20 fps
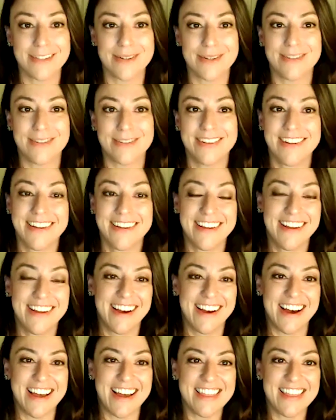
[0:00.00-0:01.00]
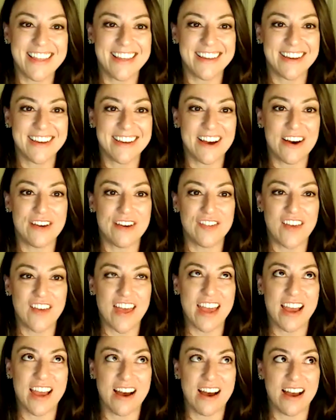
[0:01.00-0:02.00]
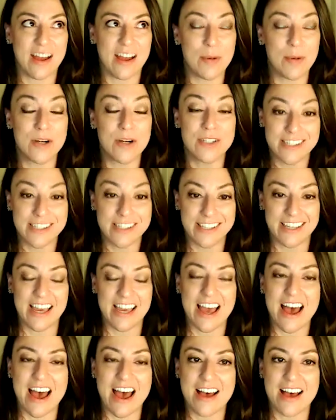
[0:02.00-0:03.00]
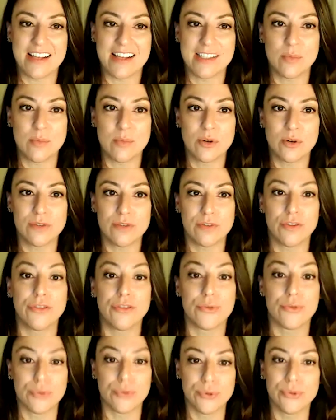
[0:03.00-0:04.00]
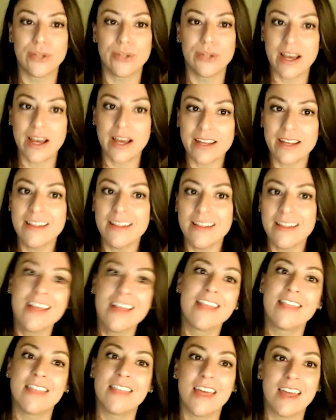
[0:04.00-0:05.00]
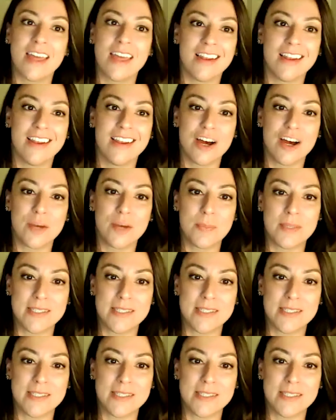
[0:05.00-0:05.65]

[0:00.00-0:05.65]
so I think of AI personally as more of a through line than a